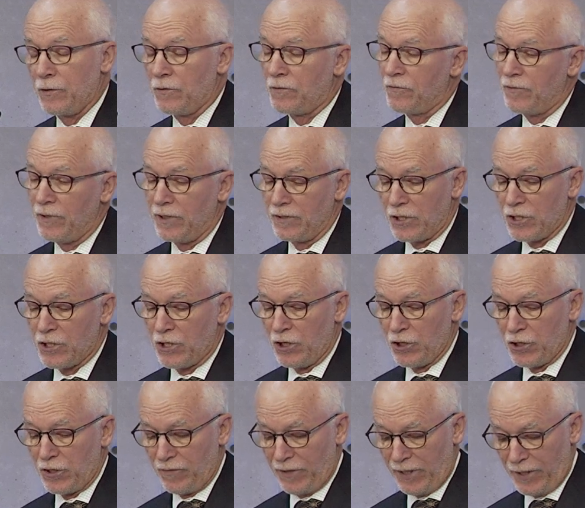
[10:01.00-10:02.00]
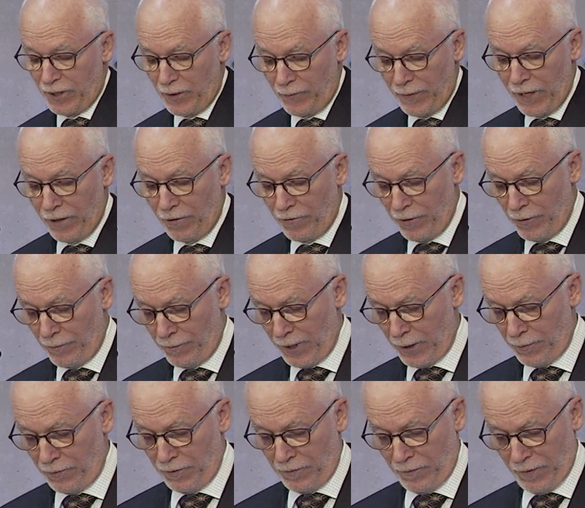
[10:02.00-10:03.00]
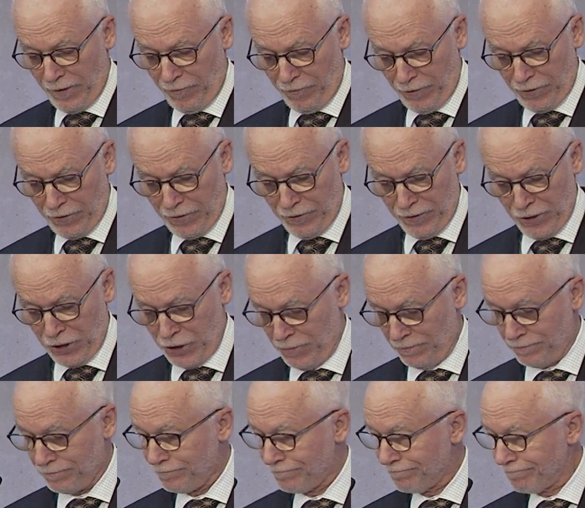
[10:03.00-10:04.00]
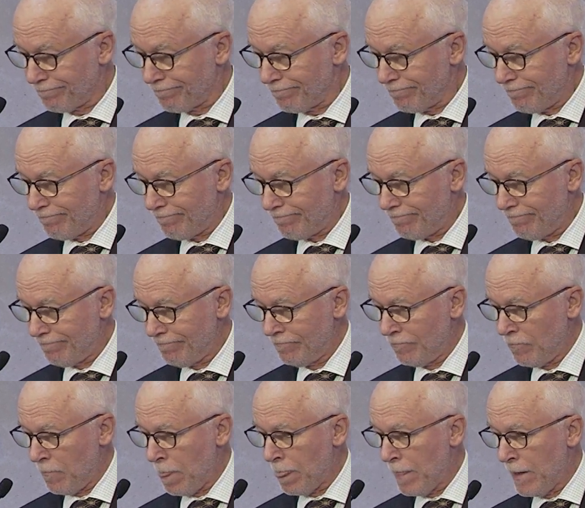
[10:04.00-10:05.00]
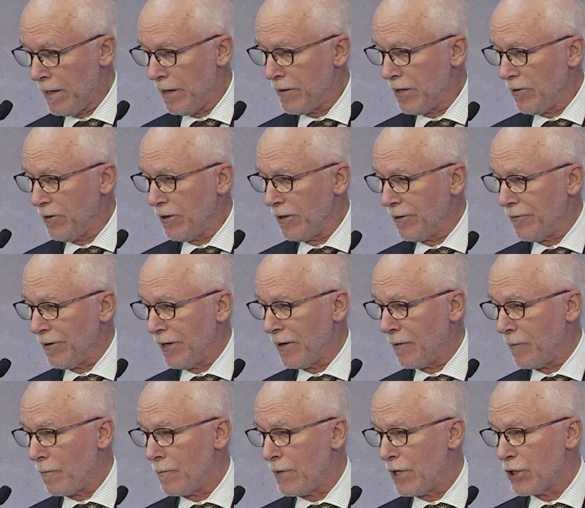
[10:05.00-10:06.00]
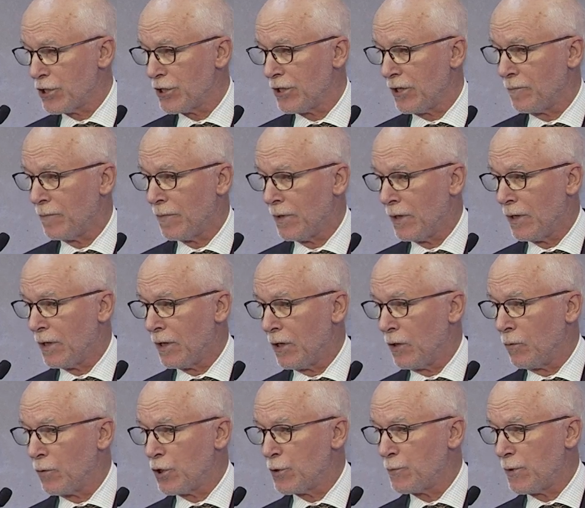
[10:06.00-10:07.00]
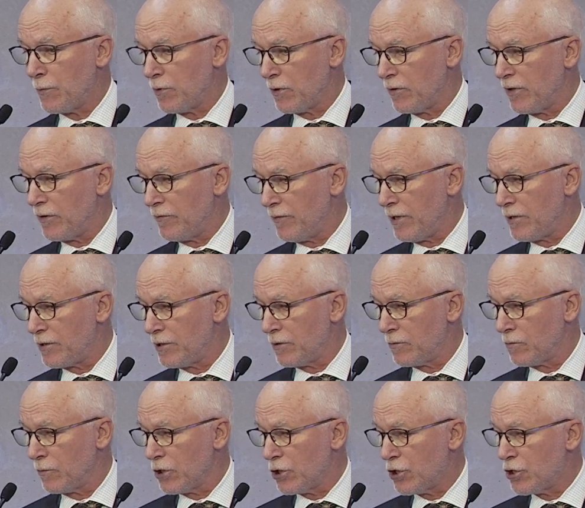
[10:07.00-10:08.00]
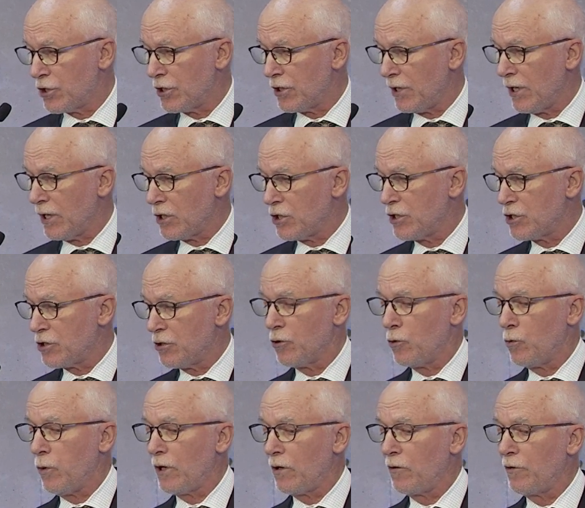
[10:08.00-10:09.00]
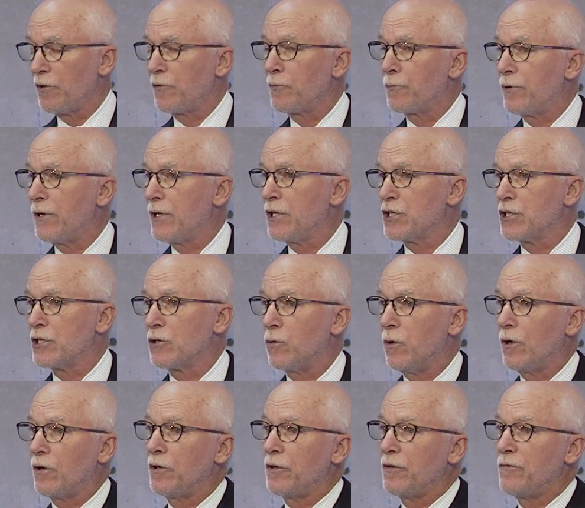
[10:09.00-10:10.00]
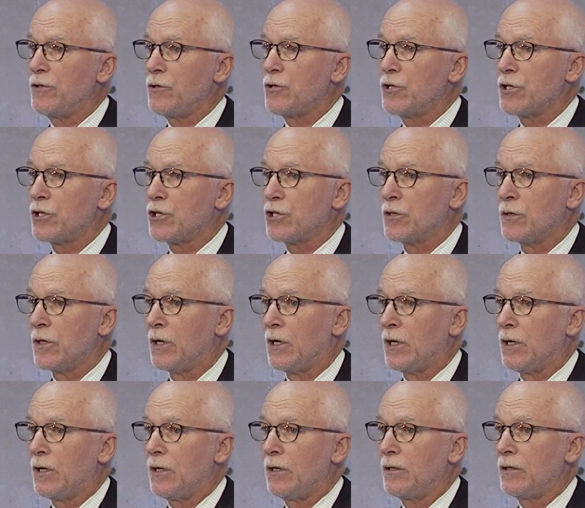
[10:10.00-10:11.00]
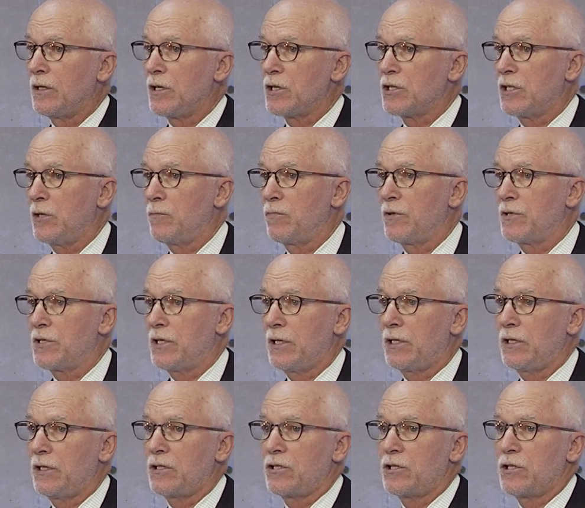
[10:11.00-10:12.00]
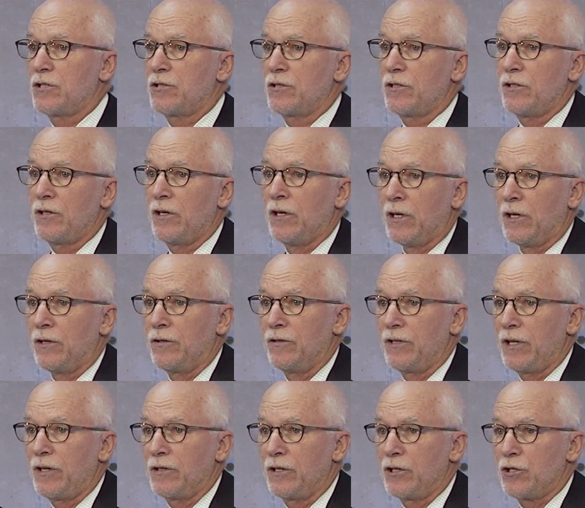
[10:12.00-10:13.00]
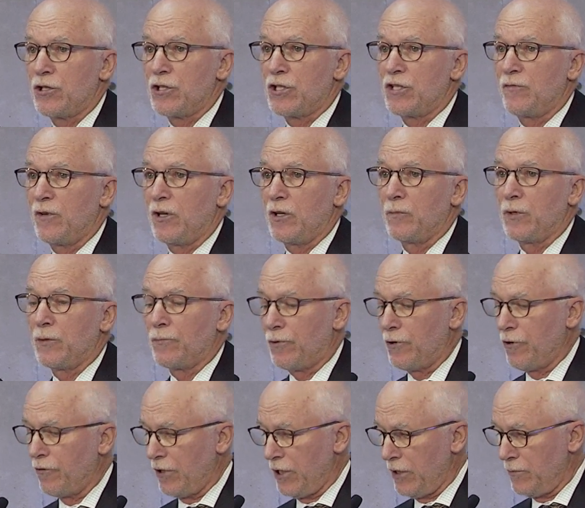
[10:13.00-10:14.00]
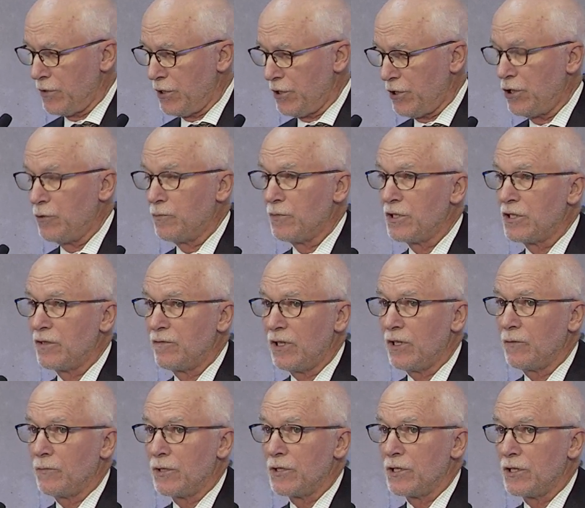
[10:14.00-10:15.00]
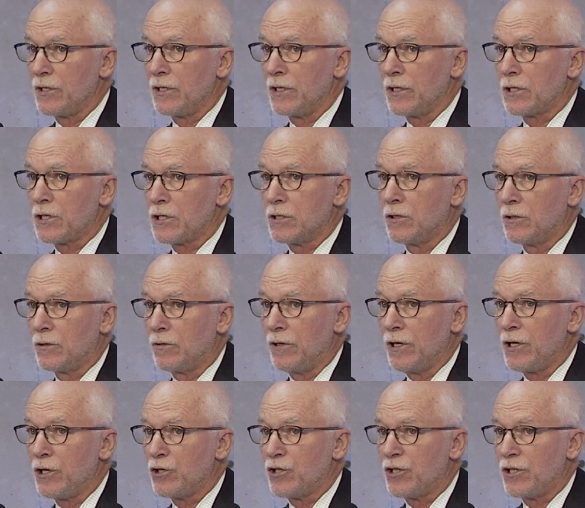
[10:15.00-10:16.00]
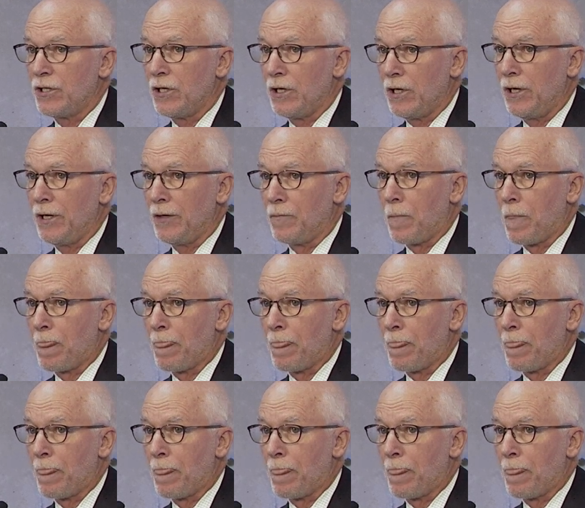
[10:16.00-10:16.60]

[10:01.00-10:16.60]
you can find discussion of that in the background paper I've written on this. Another measure which people have invented, and which actually has got quite a lot of press and quite a lot of usage in the last couple of decades, is the United Nations Development Programme's Human Development Index, or HDI,